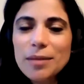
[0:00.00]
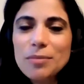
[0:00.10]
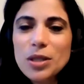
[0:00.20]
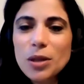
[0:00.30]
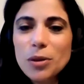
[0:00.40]

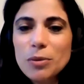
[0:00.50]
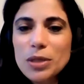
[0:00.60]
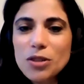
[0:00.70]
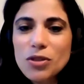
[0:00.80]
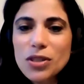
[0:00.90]
So it was
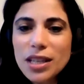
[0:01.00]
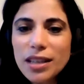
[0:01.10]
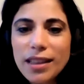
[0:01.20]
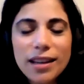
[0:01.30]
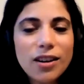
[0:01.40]

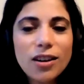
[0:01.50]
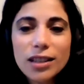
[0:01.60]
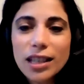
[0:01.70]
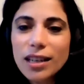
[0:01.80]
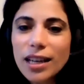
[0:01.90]
interesting that
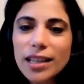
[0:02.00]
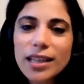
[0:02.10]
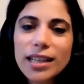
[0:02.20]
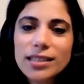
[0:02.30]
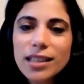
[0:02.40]
Carly and I
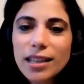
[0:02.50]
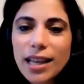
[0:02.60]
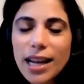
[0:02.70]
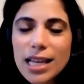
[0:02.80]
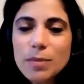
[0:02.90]
connected on
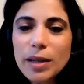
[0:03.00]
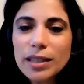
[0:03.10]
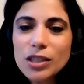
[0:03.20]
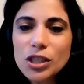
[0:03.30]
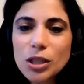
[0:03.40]
that
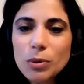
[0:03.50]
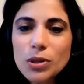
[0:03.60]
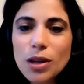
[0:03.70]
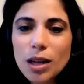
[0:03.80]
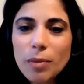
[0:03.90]
aspect, and she will
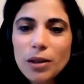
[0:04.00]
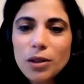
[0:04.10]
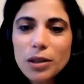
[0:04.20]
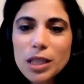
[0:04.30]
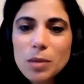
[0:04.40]
talk about
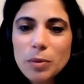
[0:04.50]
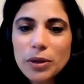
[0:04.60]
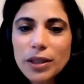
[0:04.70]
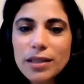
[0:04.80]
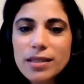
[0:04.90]
her
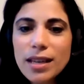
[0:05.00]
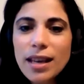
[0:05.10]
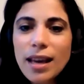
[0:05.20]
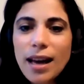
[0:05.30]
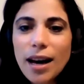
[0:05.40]
experience
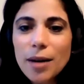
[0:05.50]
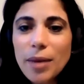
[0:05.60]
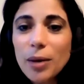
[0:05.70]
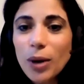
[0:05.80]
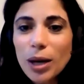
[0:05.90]

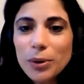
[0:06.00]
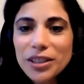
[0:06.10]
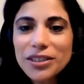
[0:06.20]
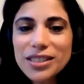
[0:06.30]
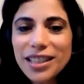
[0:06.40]
and why we're
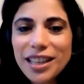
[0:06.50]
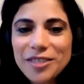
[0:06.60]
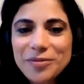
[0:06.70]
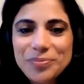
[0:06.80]
here today.